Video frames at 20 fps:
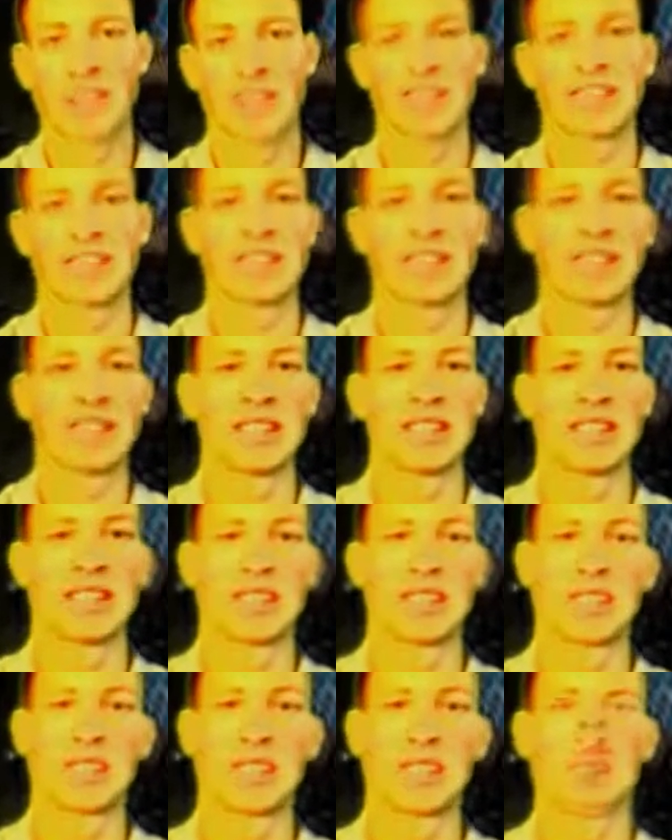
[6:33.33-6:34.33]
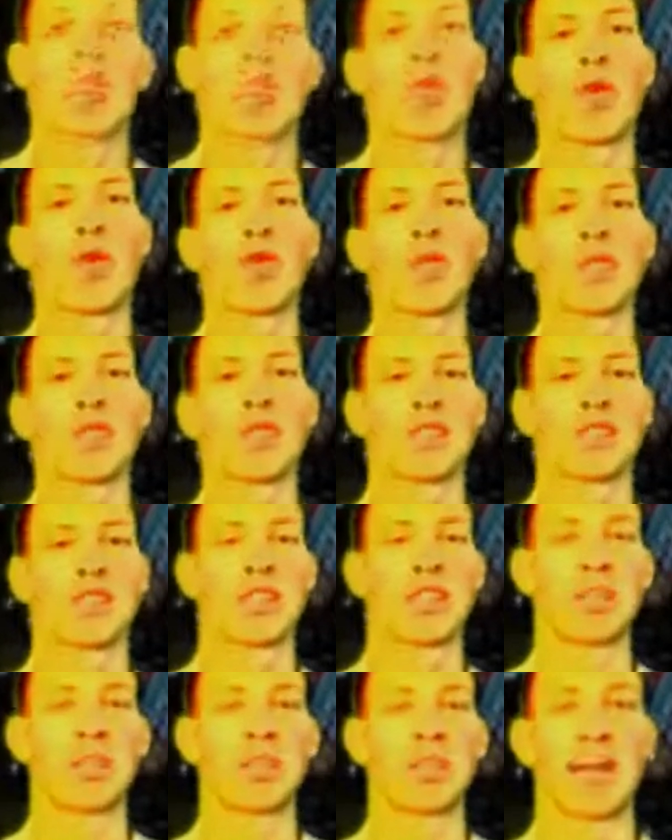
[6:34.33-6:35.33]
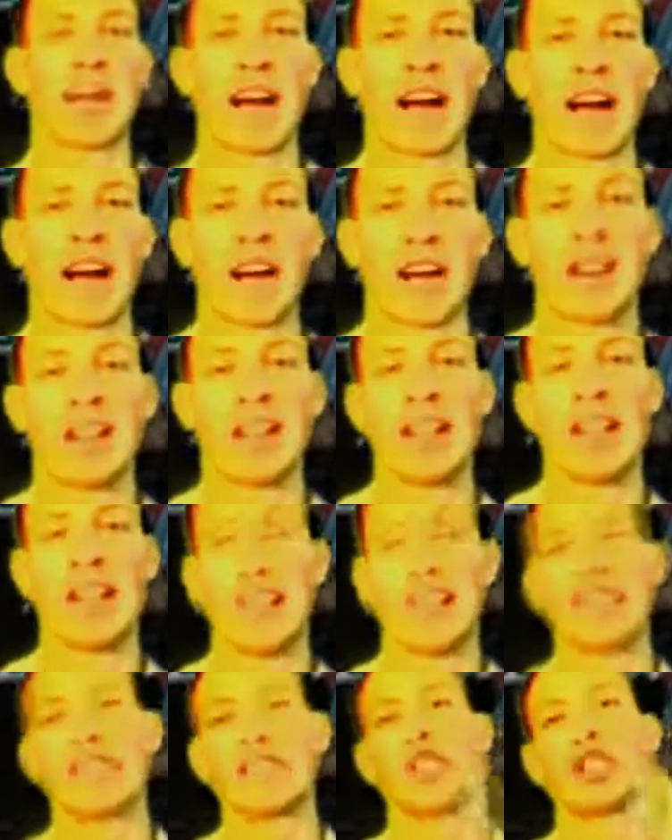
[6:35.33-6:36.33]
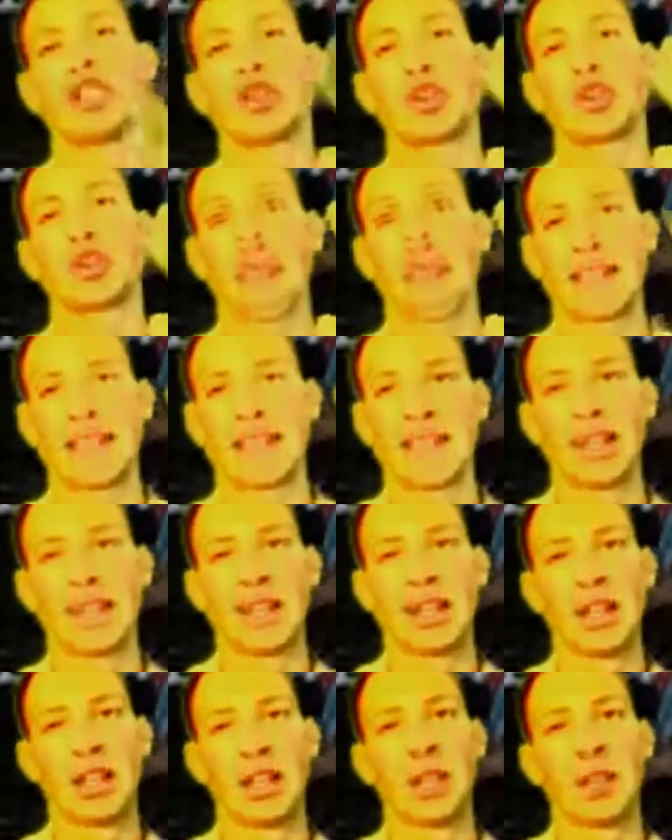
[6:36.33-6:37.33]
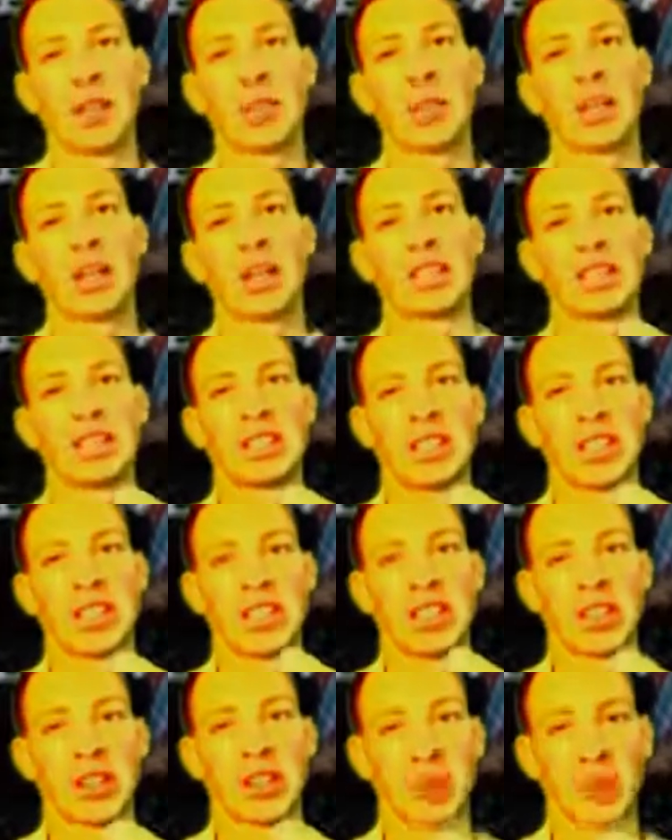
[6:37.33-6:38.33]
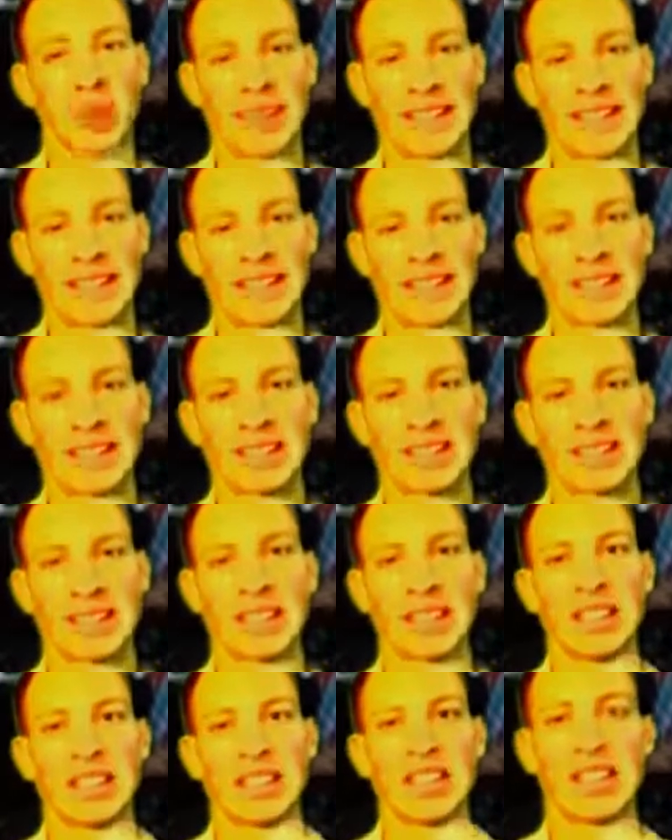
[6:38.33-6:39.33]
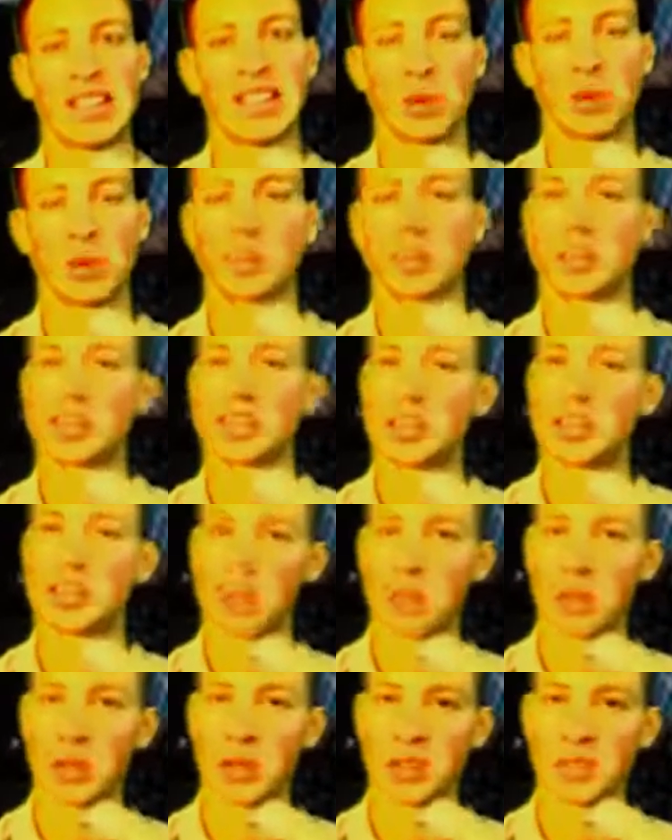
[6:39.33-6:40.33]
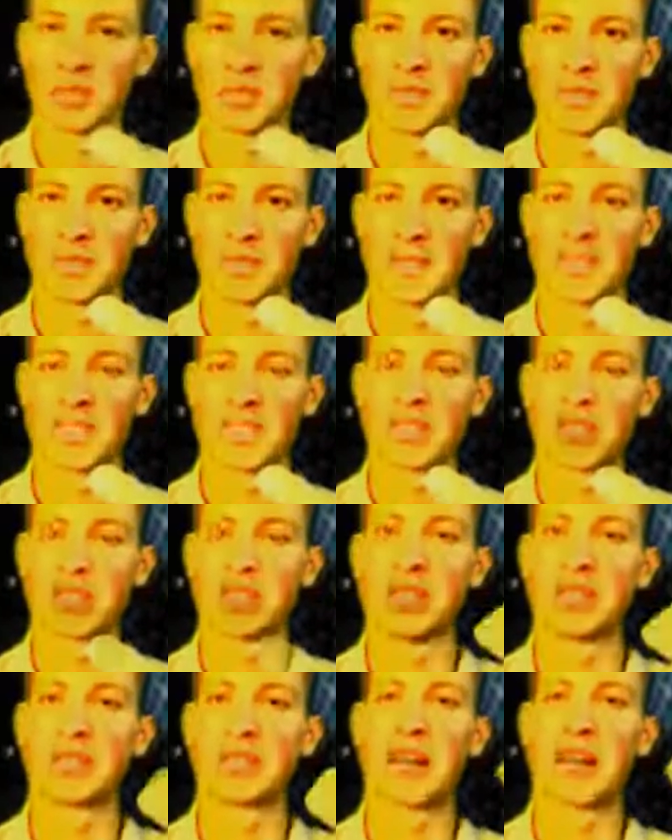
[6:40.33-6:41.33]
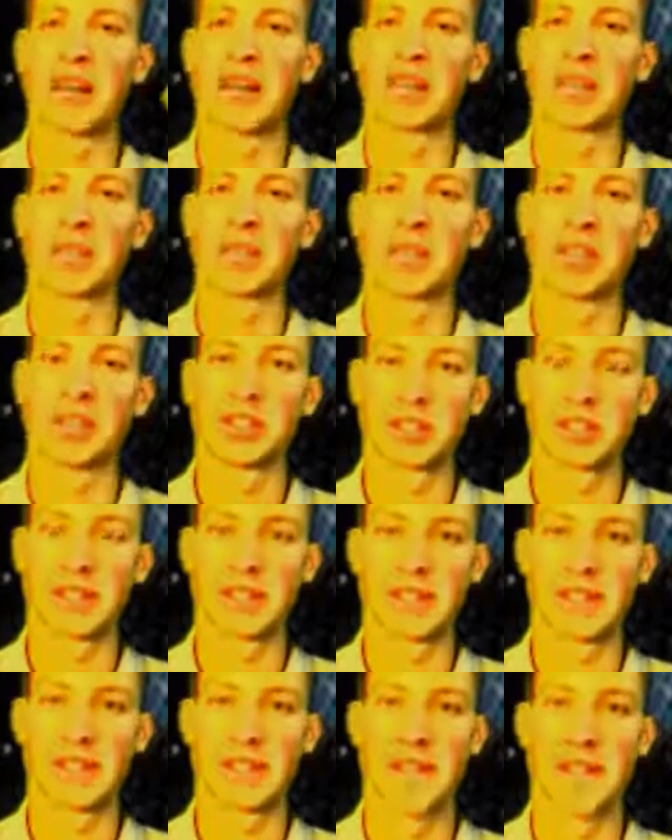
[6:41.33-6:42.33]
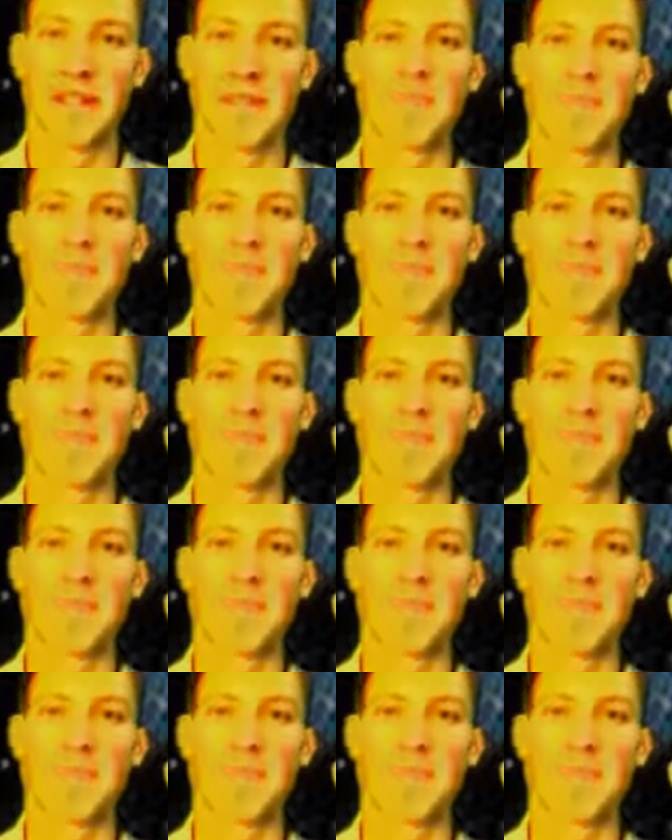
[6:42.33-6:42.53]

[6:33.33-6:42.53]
Guys, it's a simple formula for jumping higher. It's strength plus quickness equals explosion. So you've got to train your strength,